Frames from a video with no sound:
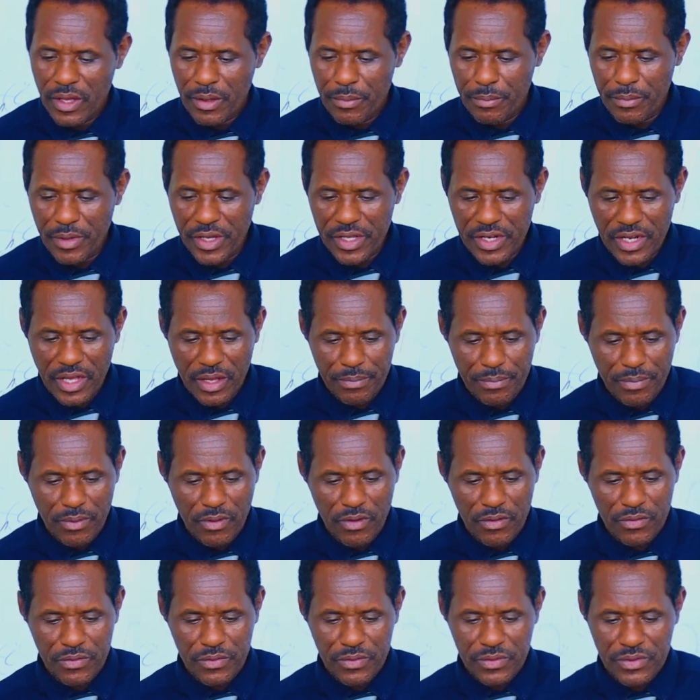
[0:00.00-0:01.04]
made up
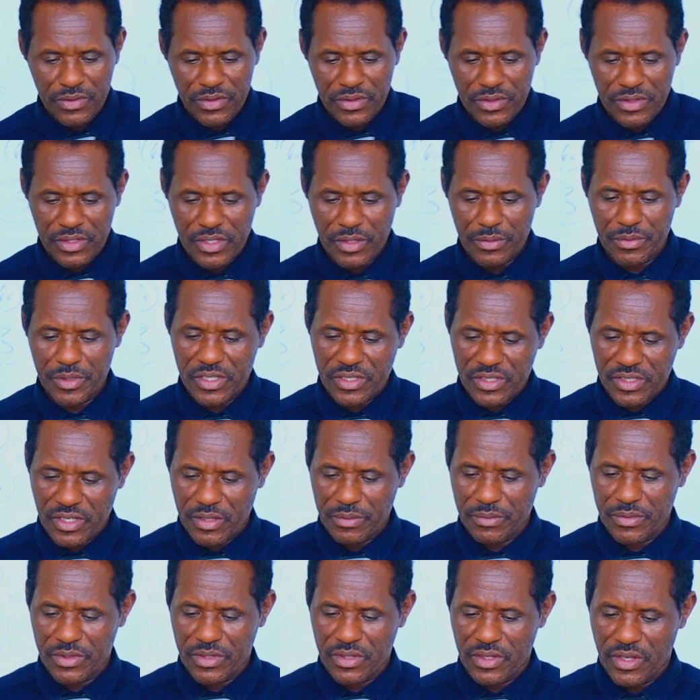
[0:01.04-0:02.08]
of
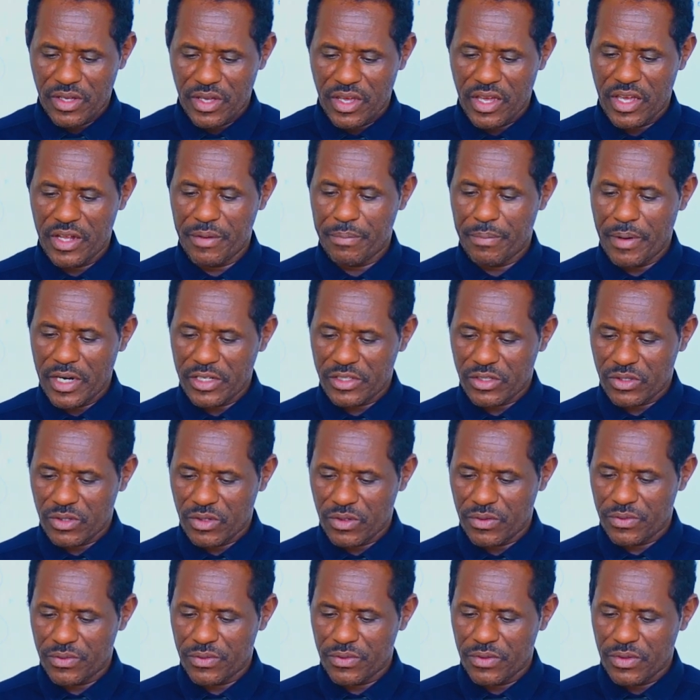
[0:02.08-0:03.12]
subsystems and parts
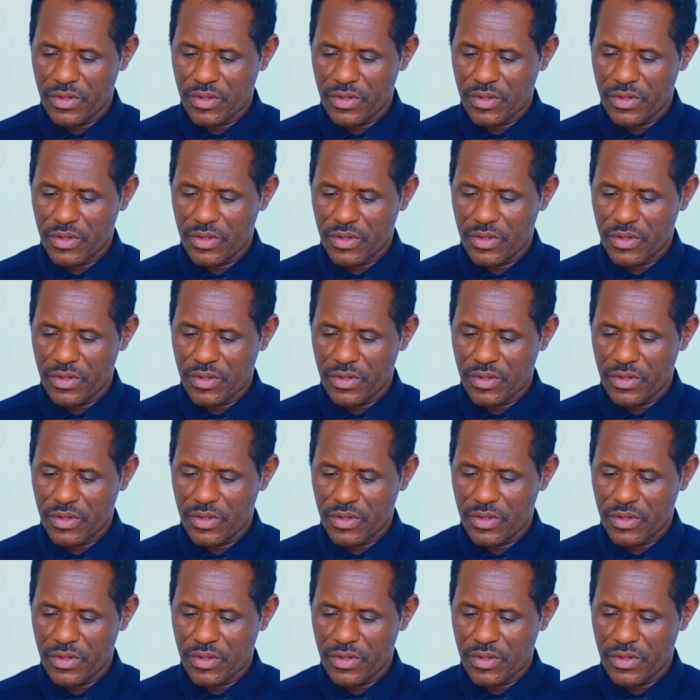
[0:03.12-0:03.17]
of